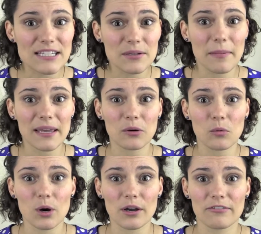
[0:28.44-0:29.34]
to make it
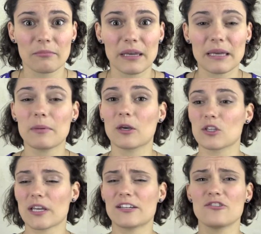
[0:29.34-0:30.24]
work for me
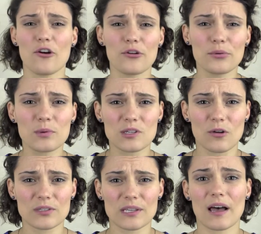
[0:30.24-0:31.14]
because I know the
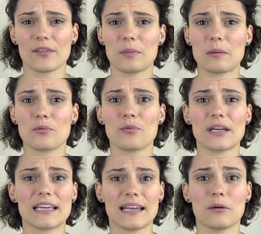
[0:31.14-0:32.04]
results that other people
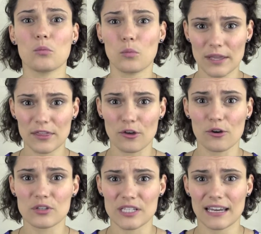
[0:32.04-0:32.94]
were getting with
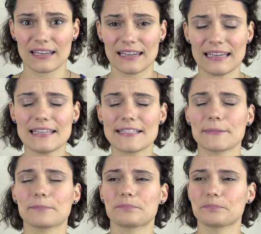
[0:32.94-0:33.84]
those
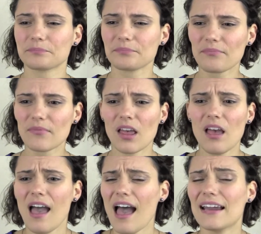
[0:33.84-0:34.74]
techniques.
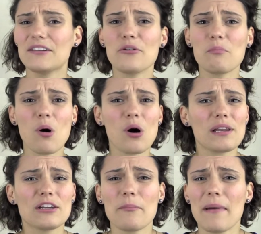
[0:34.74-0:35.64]
And no
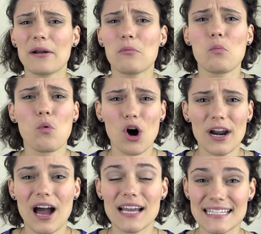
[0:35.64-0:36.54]
matter
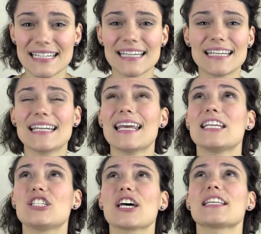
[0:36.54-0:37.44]
what I did,
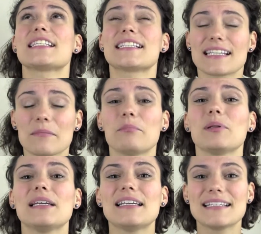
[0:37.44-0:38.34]
it just
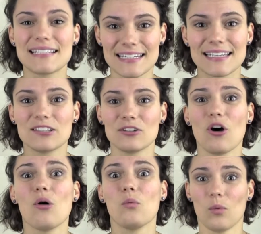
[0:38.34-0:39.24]
simply did
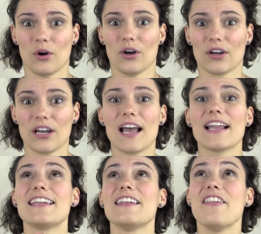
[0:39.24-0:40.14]
not work.
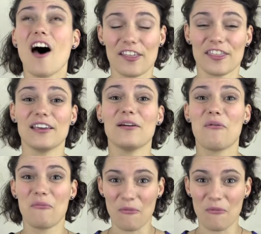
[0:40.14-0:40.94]
Nothing